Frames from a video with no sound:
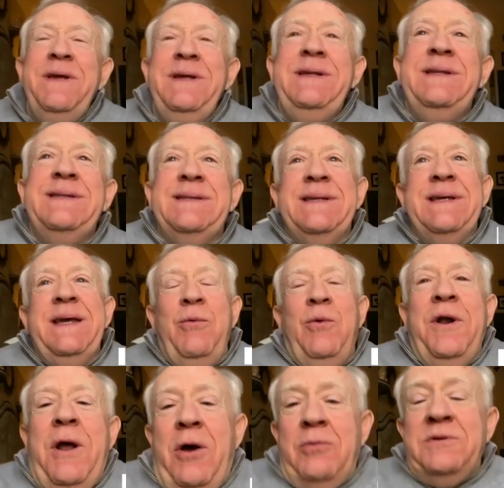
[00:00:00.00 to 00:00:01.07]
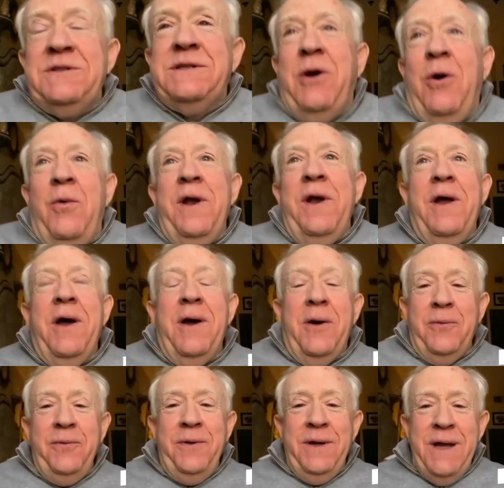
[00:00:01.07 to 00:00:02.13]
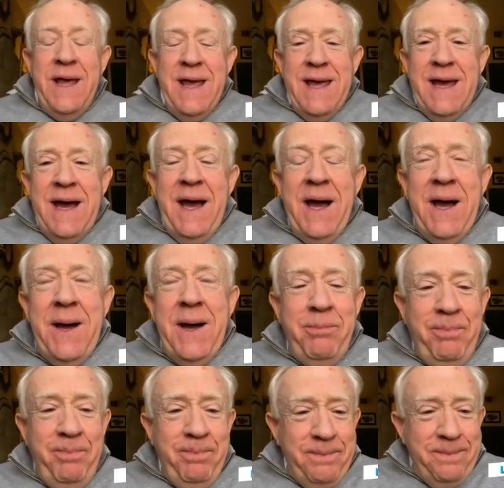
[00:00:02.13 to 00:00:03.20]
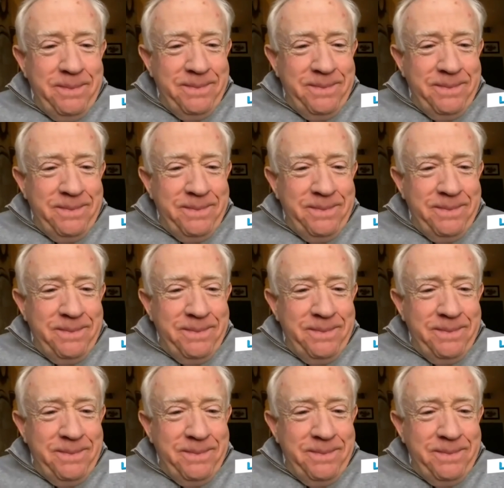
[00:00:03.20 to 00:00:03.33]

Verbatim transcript: me see what all was going on.